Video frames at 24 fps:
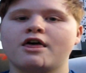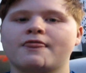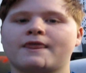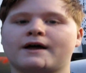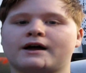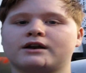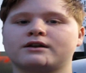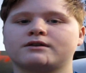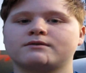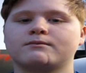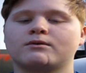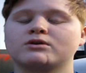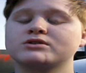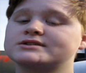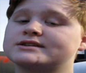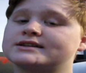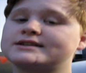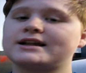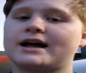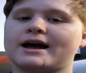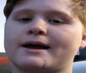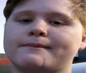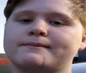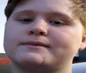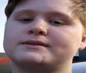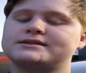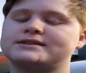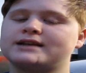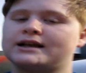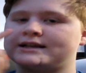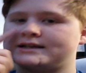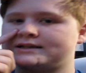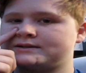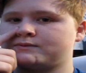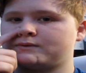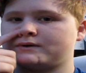that most of the time
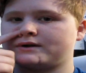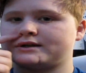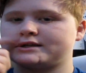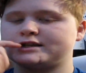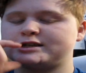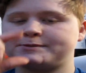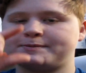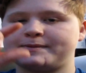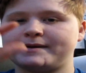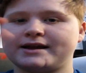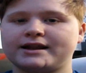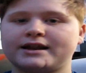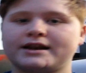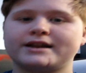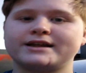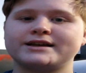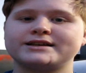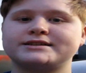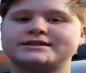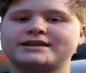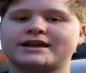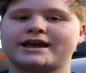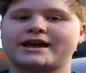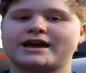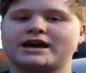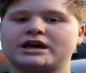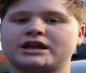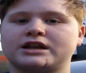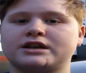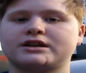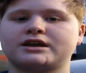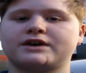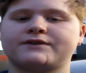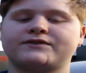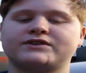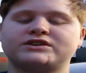says what speed it is
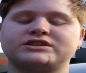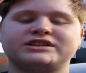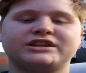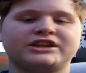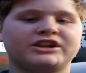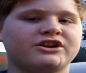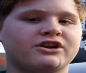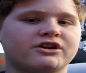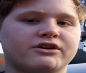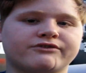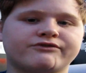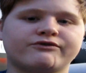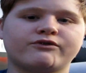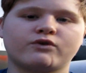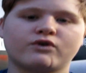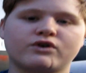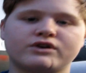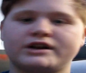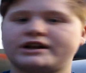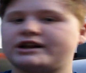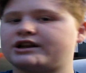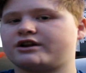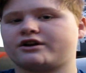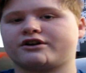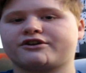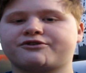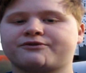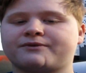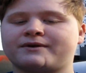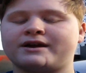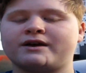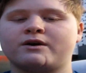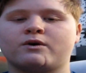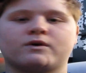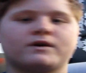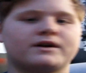and if it's DDR4,
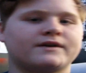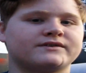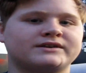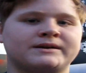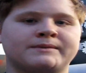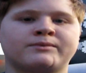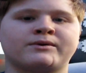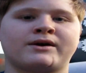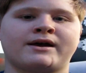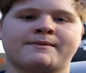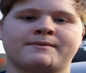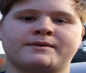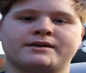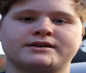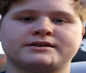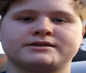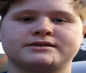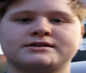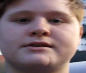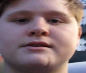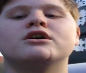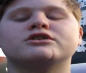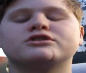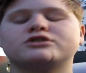DDR3, or whatever type of RAM it is.